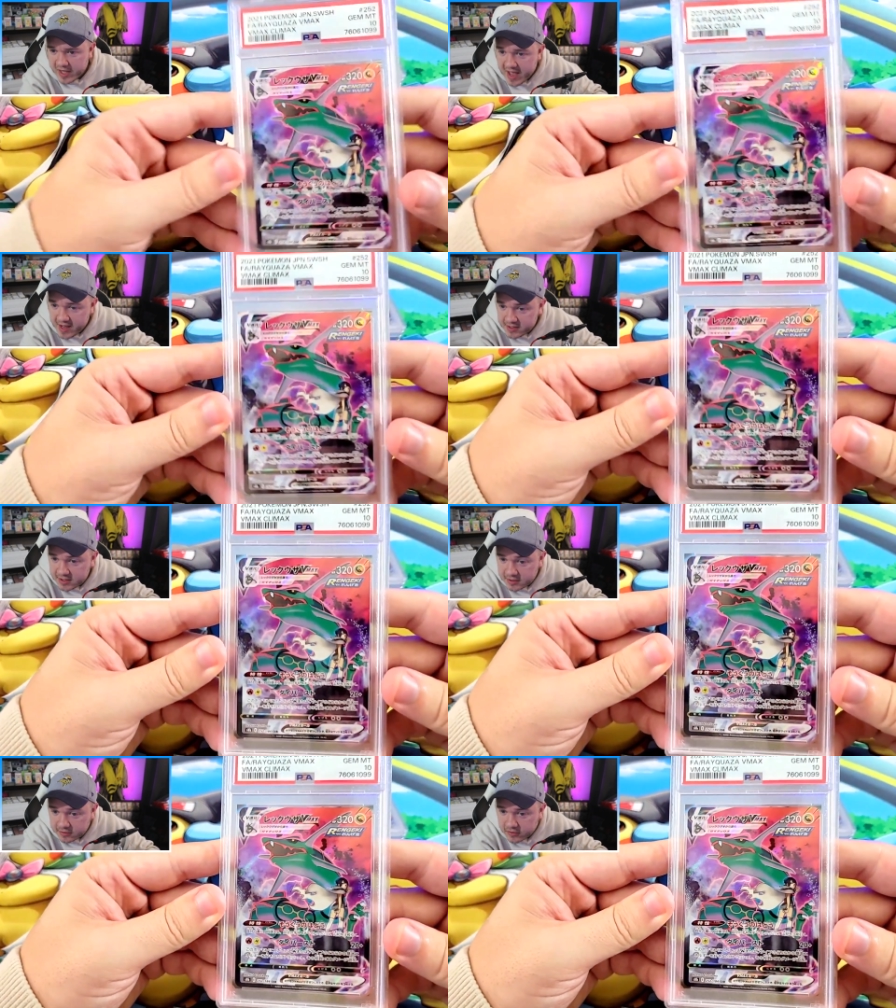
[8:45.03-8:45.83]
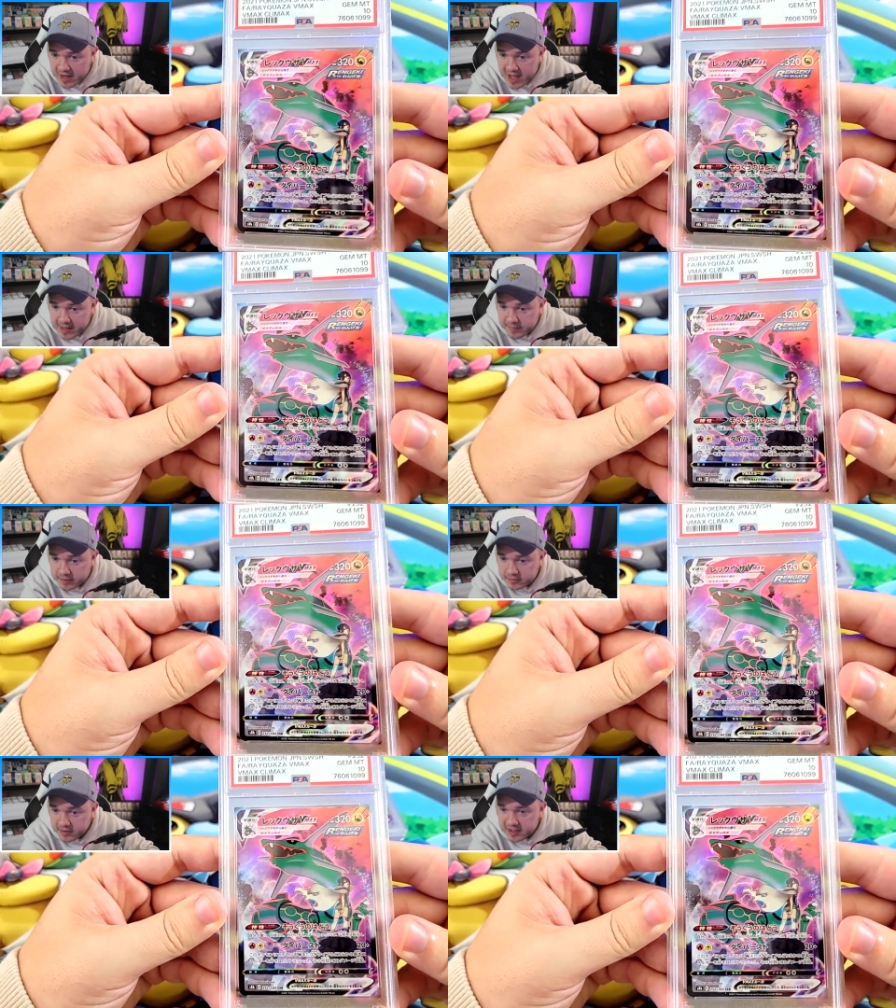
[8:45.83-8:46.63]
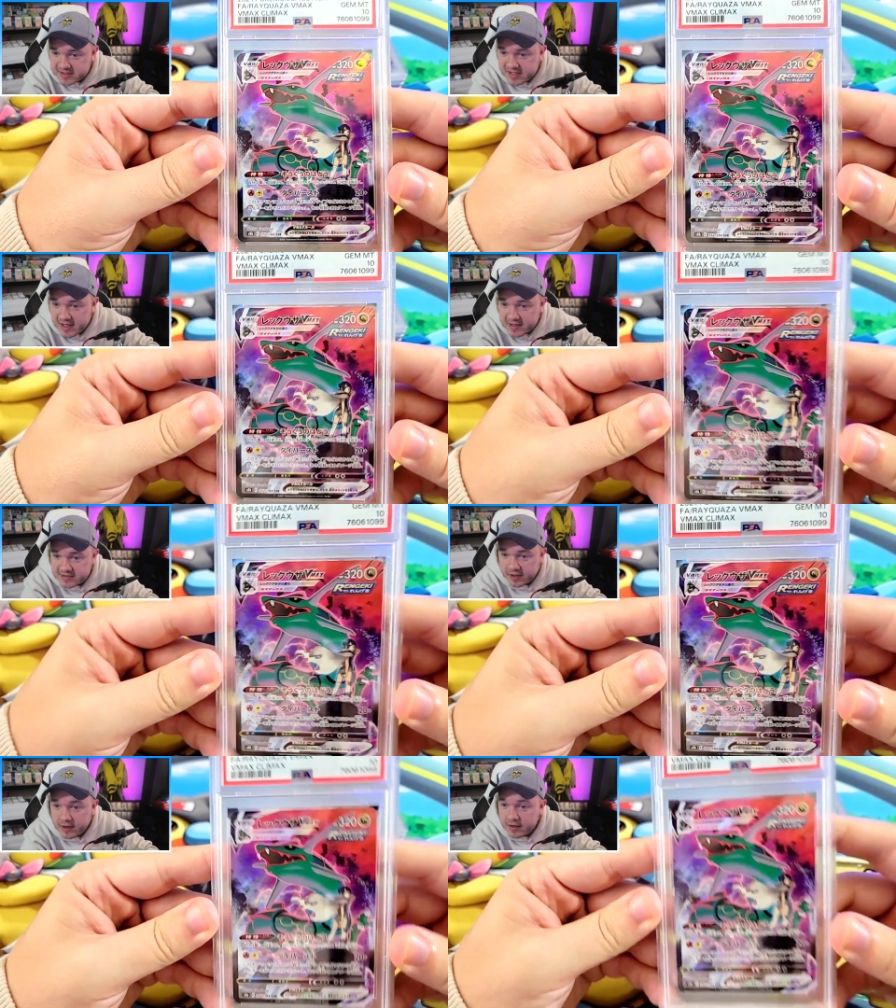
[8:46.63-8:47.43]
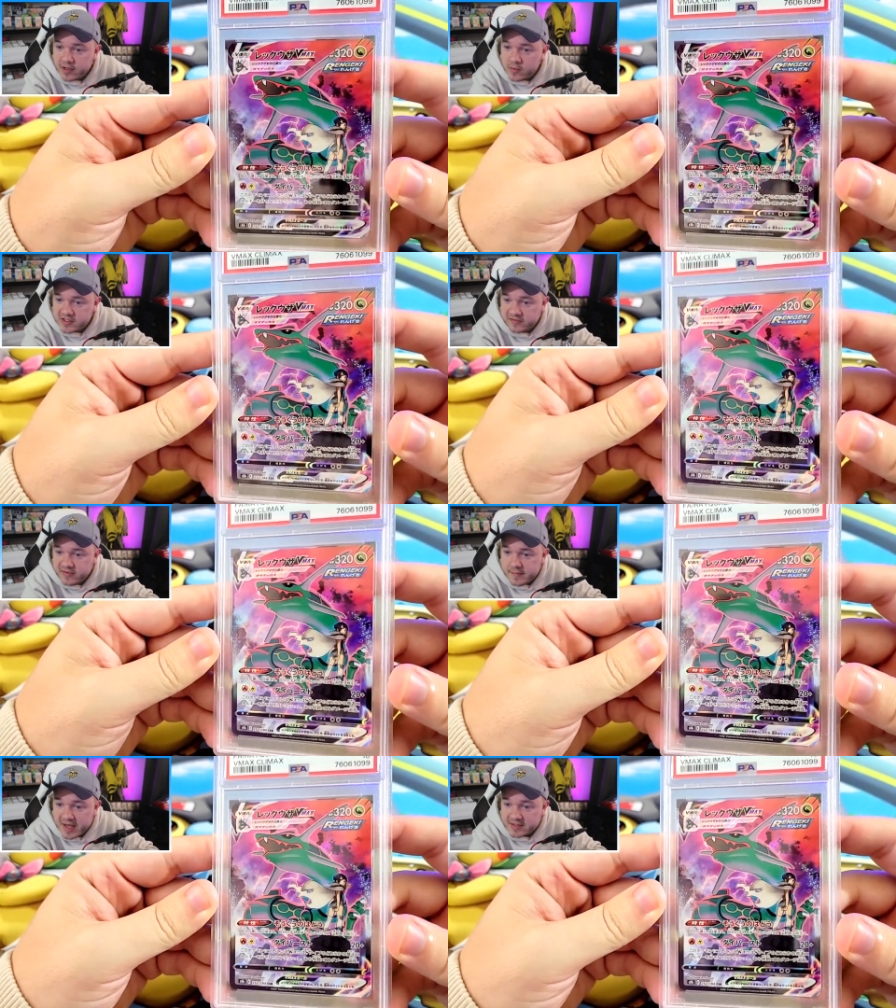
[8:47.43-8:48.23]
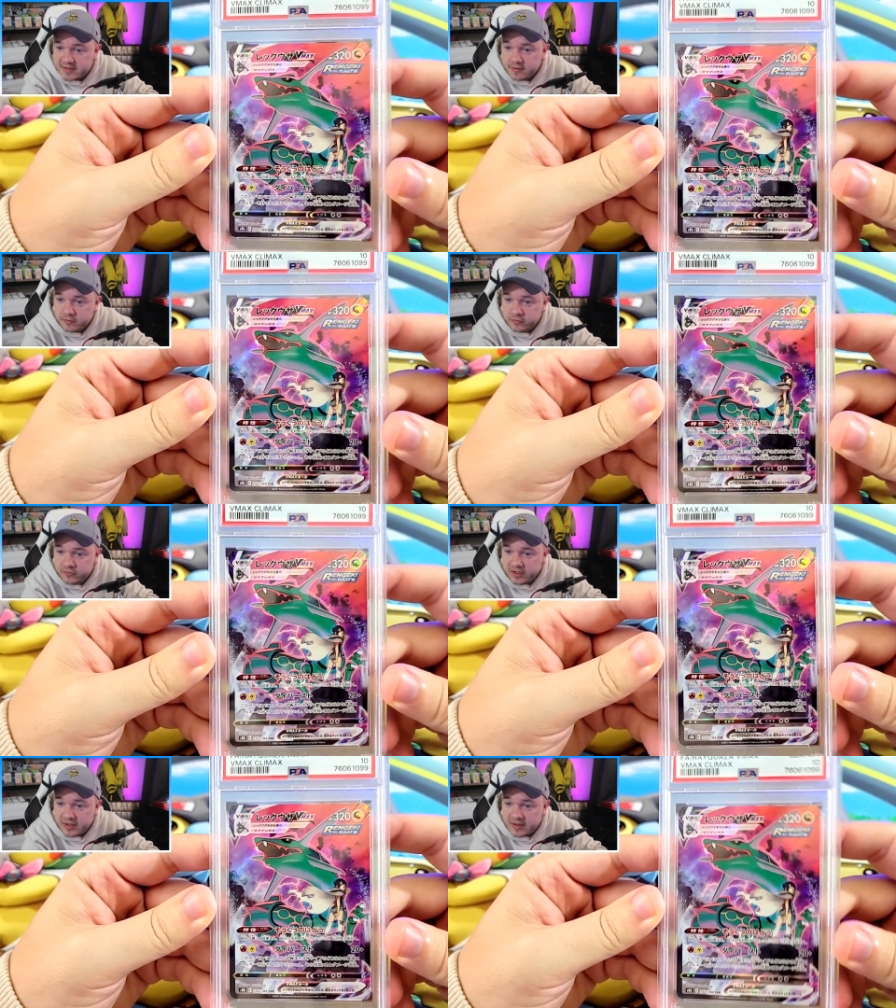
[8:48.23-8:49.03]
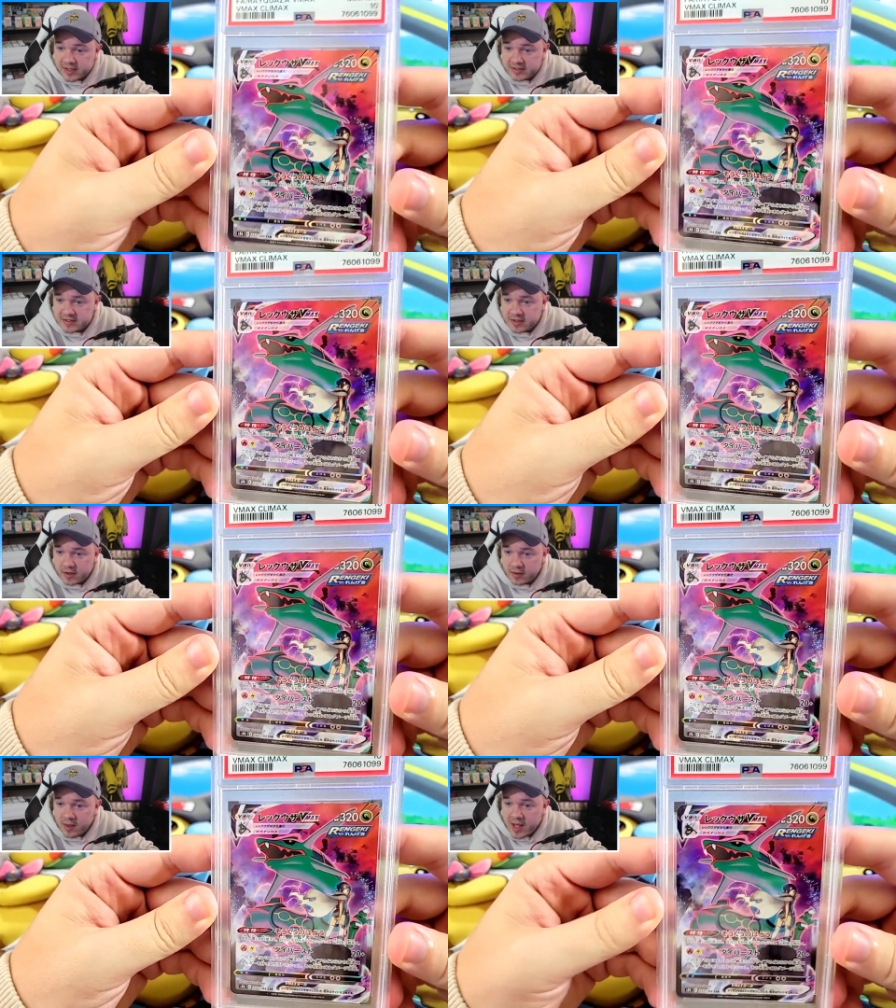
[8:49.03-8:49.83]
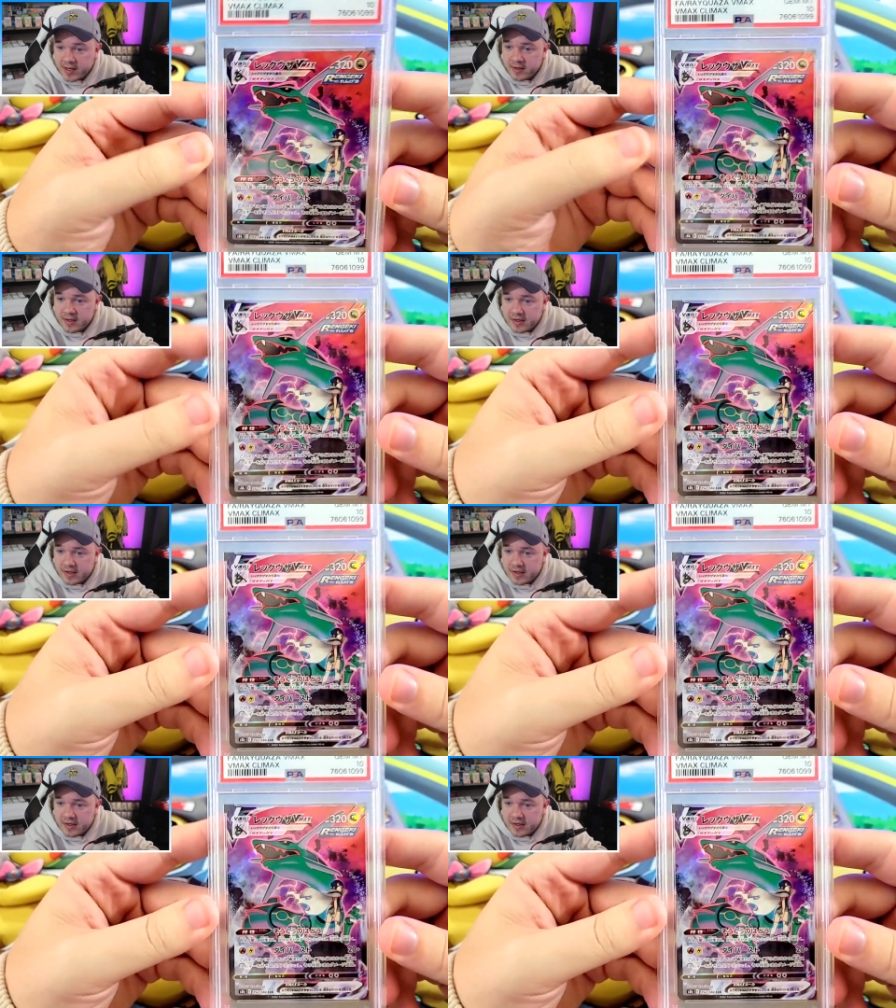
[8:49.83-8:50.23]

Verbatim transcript: We had to grab a CSR Rayquaza VMAX. Really like this card a lot.